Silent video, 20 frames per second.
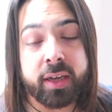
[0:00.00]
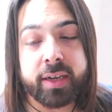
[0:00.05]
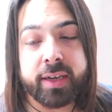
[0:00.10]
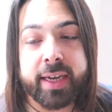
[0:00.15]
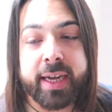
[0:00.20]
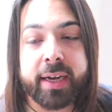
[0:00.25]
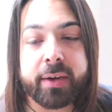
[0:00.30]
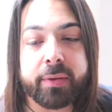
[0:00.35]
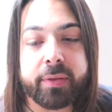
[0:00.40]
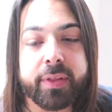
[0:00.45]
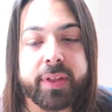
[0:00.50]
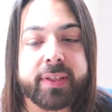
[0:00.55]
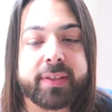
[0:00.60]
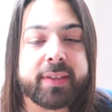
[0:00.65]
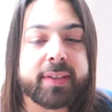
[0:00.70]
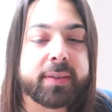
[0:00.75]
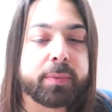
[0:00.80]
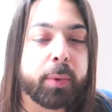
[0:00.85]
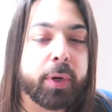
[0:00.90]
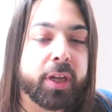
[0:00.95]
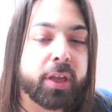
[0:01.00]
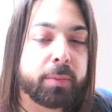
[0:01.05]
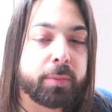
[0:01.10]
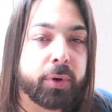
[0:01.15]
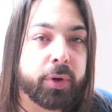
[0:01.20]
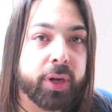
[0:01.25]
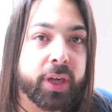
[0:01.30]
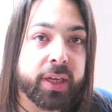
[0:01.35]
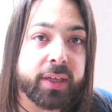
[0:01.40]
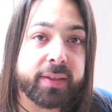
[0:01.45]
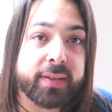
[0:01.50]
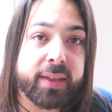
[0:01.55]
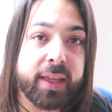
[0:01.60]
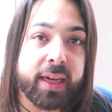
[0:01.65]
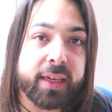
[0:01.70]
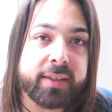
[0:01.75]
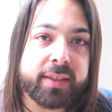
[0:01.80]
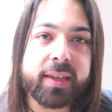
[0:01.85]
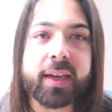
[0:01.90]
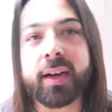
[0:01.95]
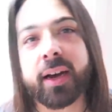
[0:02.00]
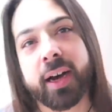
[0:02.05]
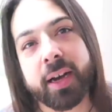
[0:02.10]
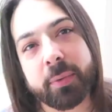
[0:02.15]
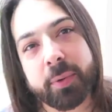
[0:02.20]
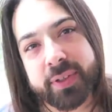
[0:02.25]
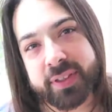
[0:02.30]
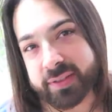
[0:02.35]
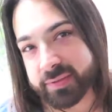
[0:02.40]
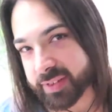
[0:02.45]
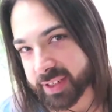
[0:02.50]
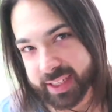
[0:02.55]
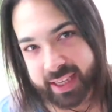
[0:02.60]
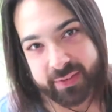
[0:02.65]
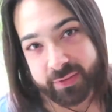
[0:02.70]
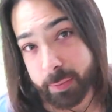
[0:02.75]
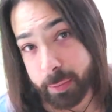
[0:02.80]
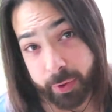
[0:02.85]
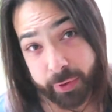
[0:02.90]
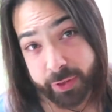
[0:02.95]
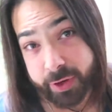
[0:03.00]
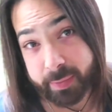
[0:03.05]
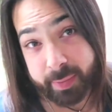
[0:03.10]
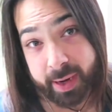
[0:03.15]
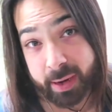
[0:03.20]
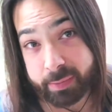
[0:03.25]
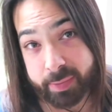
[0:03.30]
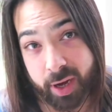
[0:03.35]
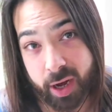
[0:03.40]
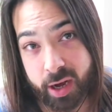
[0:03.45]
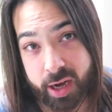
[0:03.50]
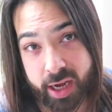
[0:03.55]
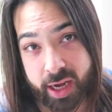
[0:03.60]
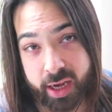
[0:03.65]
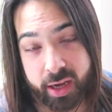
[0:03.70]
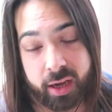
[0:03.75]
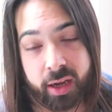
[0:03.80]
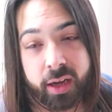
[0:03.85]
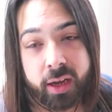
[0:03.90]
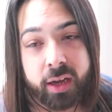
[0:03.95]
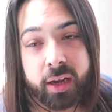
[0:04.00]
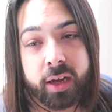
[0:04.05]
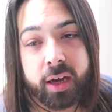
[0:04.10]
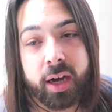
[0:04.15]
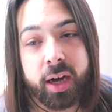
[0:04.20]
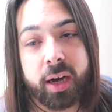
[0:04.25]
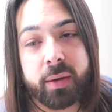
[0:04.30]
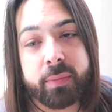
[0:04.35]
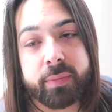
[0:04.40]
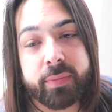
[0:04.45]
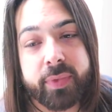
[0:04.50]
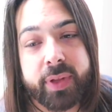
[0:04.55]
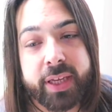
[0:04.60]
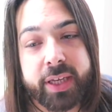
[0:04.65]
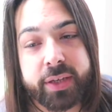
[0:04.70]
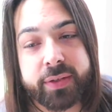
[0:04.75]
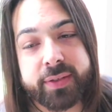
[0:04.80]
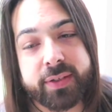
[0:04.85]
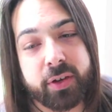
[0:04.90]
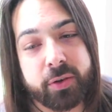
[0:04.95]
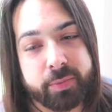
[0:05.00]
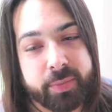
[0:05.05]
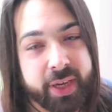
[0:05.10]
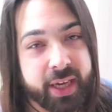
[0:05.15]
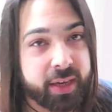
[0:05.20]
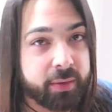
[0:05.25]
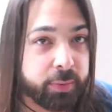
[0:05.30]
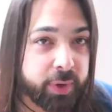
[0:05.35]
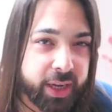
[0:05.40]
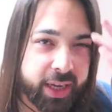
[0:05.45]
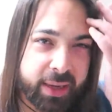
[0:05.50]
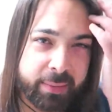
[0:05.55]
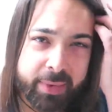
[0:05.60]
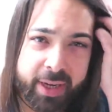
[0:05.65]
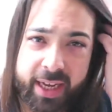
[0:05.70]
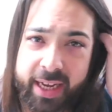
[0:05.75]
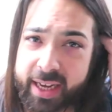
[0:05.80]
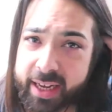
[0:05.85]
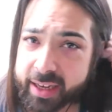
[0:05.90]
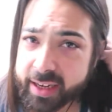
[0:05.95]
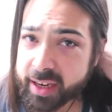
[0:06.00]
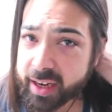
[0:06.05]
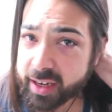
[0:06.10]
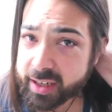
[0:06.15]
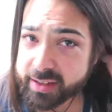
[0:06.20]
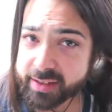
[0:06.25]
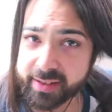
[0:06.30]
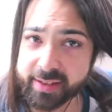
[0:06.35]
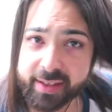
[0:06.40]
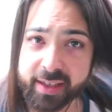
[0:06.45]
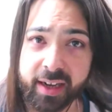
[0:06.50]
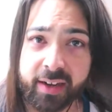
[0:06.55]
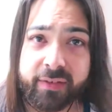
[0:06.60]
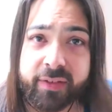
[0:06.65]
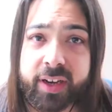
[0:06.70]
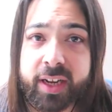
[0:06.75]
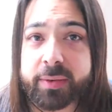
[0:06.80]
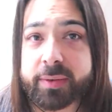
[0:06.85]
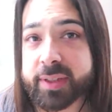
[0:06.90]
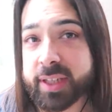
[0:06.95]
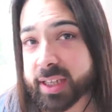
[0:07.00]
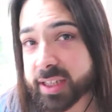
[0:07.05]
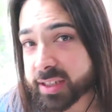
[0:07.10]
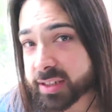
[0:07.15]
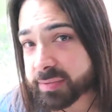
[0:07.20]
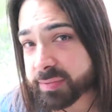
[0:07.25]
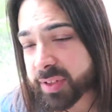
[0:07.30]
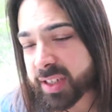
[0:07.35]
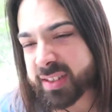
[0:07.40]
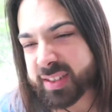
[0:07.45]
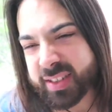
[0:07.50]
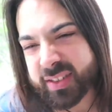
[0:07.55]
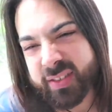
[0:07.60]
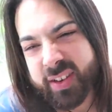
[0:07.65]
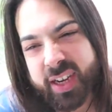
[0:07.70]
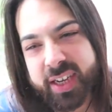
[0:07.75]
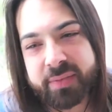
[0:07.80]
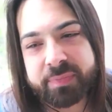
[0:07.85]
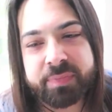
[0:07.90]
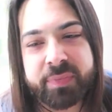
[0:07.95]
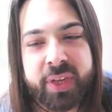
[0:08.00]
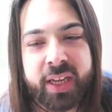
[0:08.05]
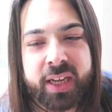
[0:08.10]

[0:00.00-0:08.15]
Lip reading: Now, this is one of the products that I wasn't really ever bothered about buying. They use it on me when I get my hair cut and stuff, and I was like, no, it's all right.